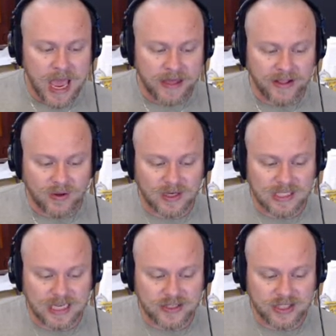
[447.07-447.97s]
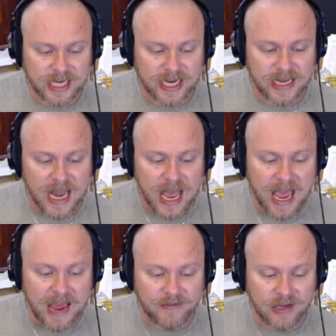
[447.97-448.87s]
And the Lord said to Satan,
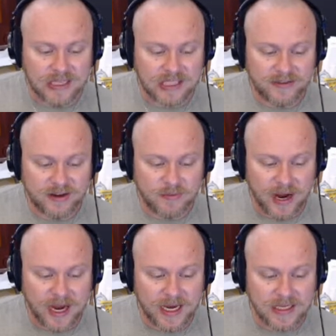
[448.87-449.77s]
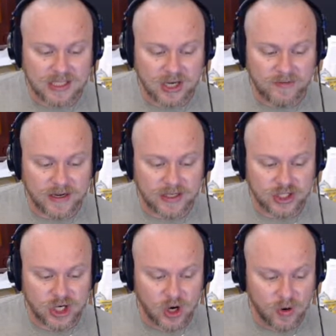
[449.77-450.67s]
"Have you considered my servant
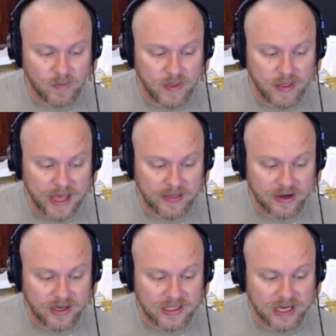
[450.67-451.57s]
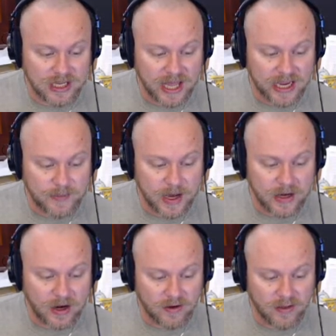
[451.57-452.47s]
Job, that there is none like him
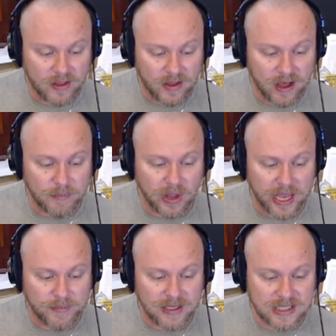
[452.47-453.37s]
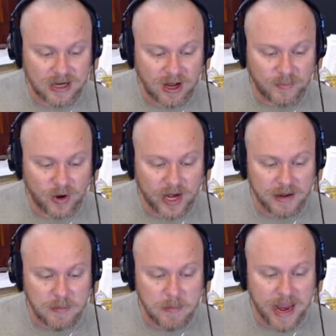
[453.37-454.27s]
on earth, a blameless and
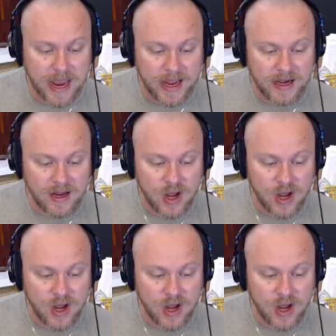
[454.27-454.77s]
upright man,